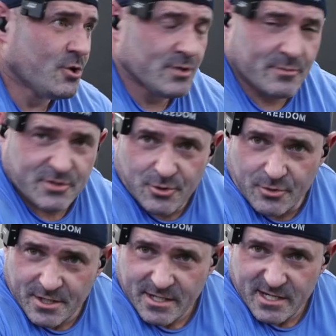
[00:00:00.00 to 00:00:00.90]
Clue number
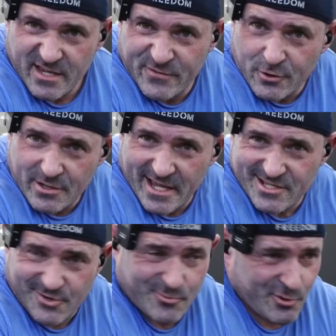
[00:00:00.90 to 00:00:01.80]
2, if your
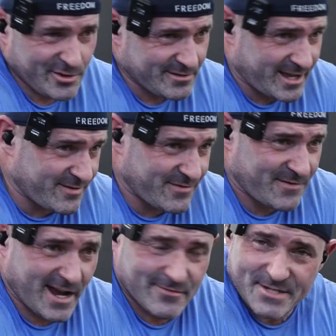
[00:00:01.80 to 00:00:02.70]
legs are more than like
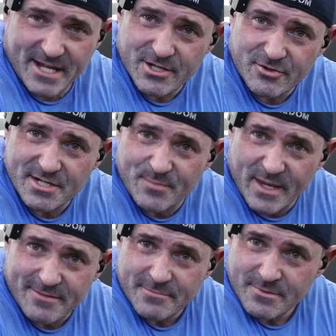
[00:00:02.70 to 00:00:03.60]
5 or 10 degrees
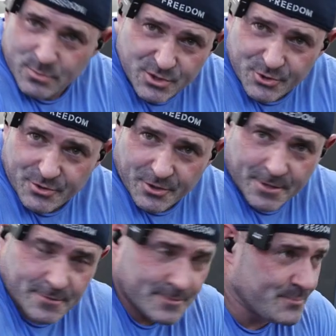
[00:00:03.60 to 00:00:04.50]
bent, you're doing it
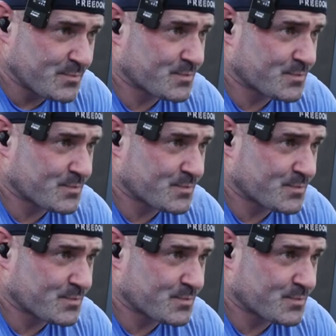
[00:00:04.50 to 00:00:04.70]
wrong.